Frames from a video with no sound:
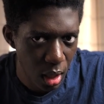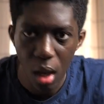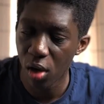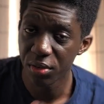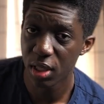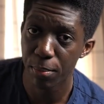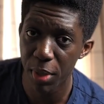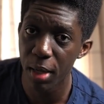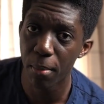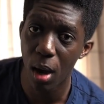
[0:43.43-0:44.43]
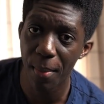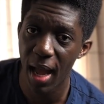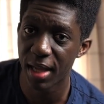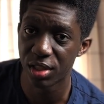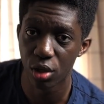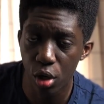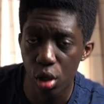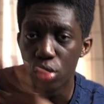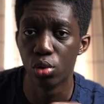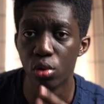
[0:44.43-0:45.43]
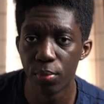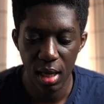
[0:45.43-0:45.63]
Obviously, Big Mom has her group.